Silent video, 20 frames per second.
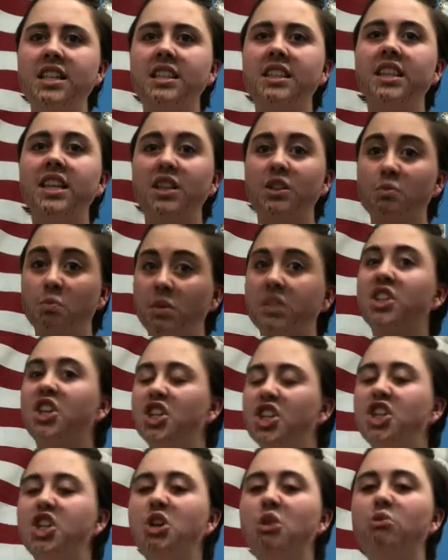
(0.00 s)
This was a
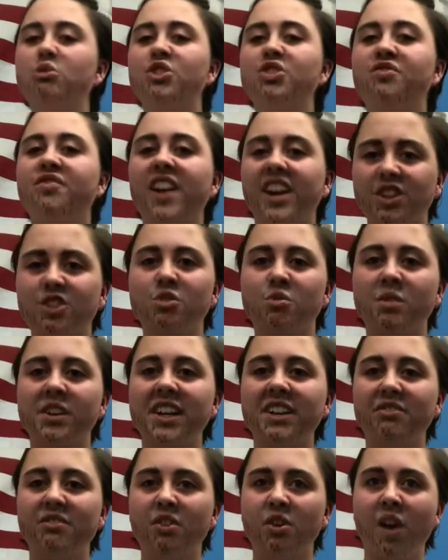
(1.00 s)
huge victory
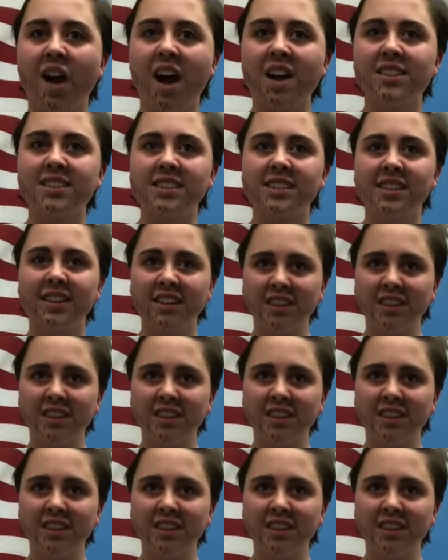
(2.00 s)
for us.